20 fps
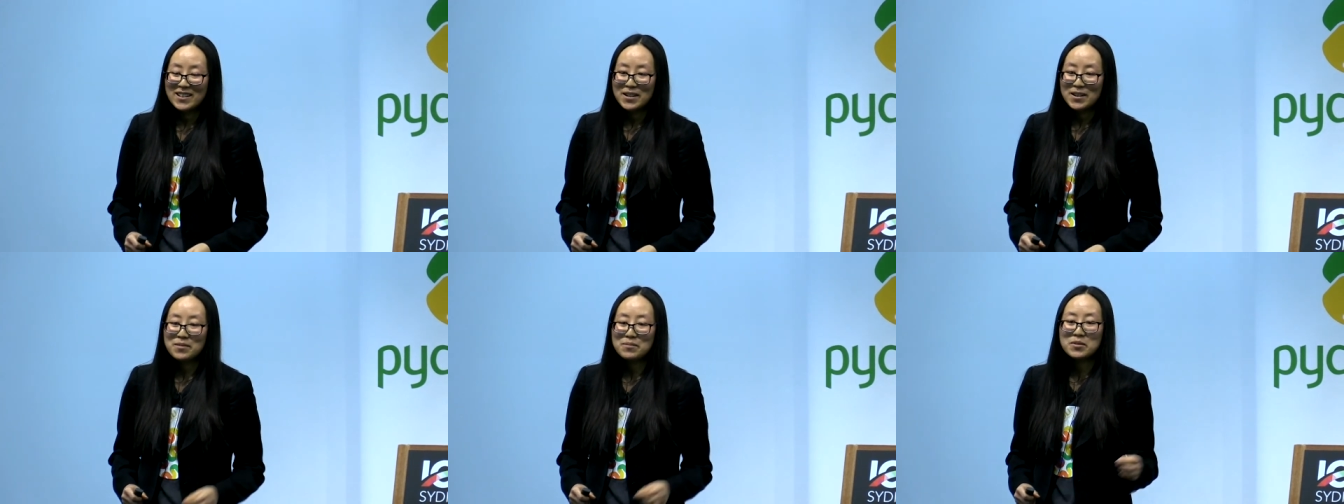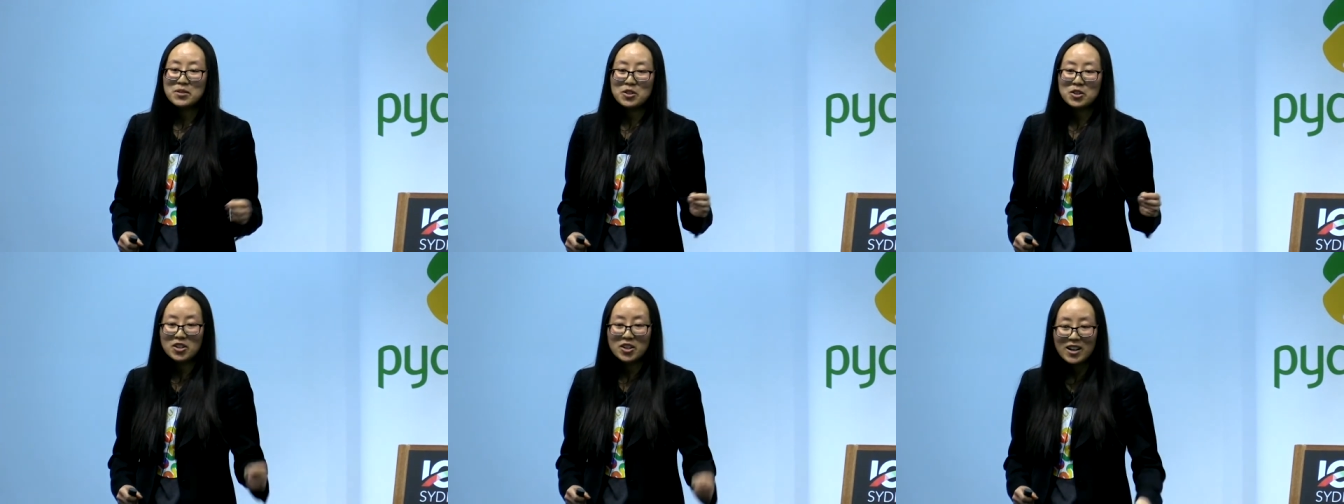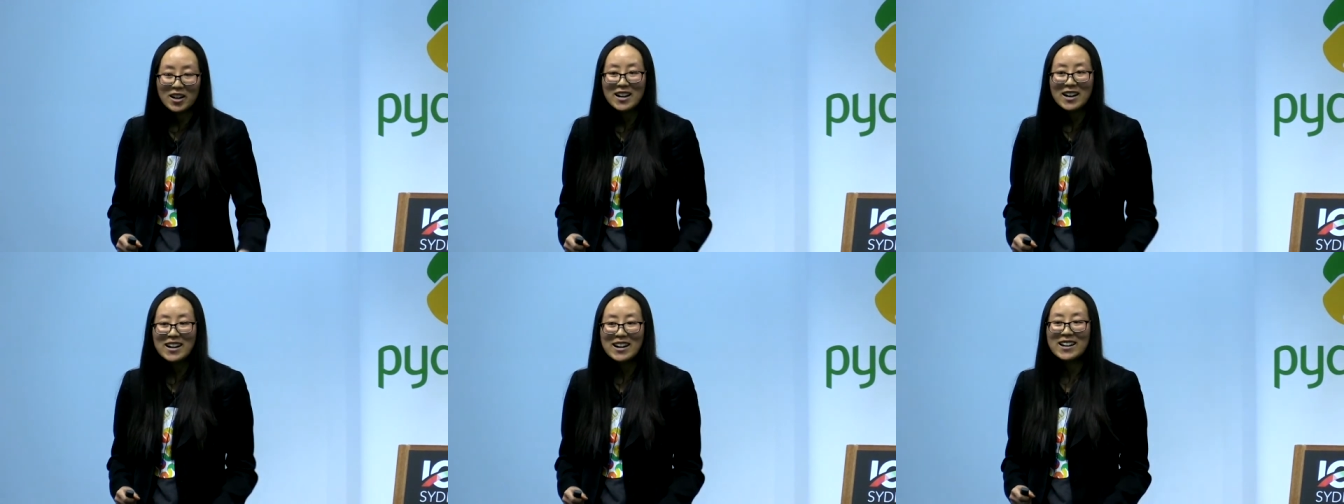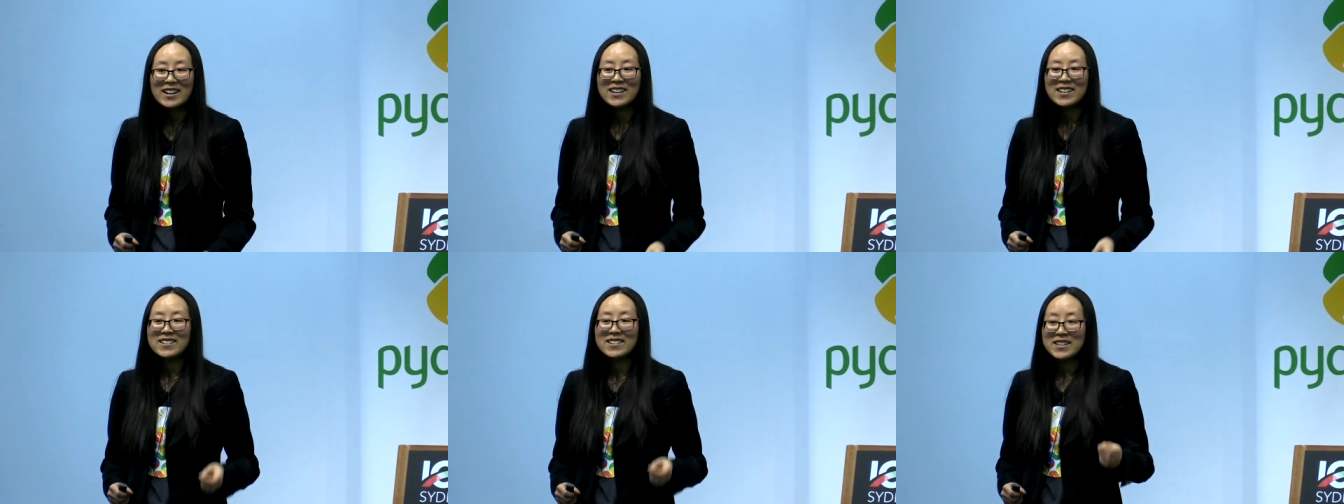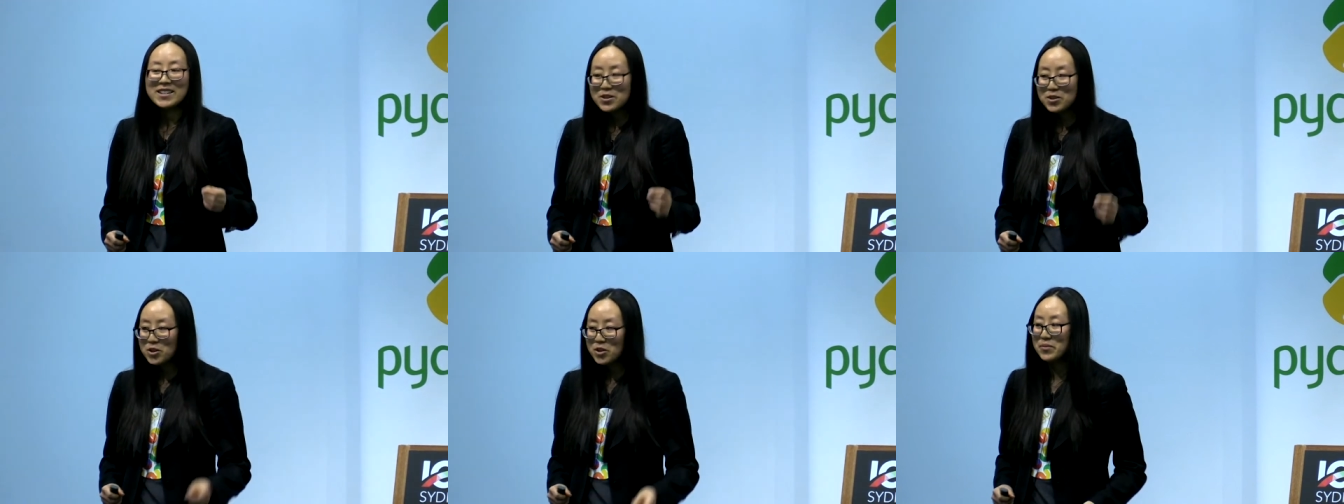of the shy,
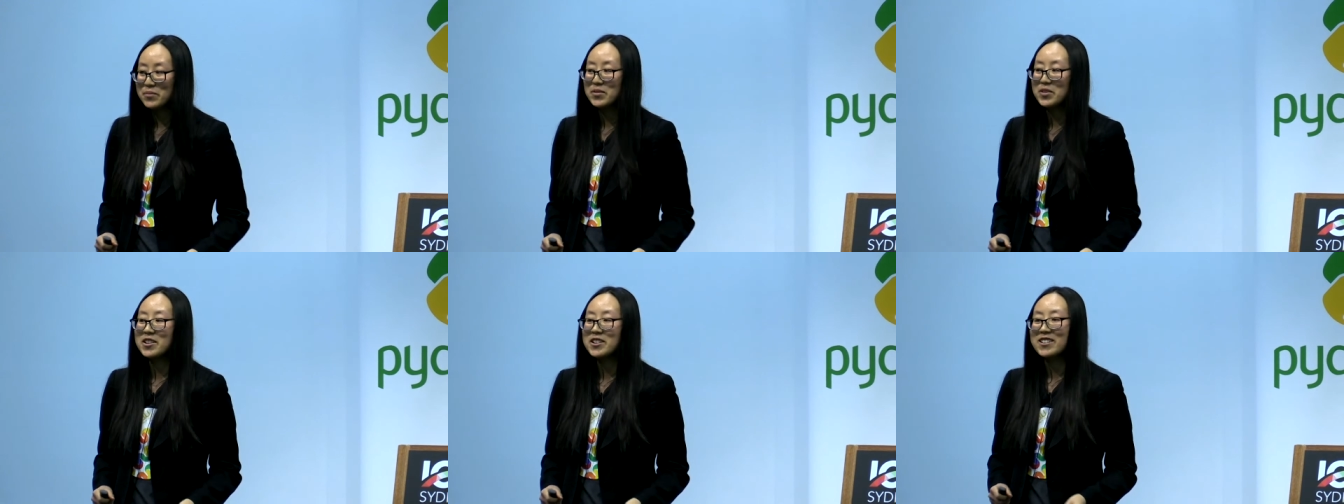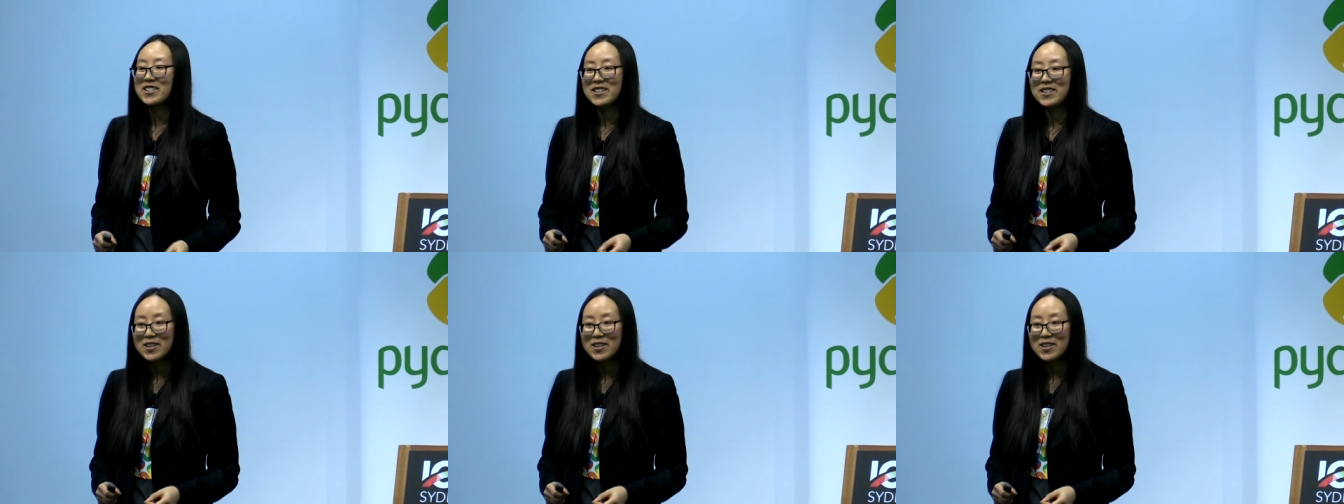introverted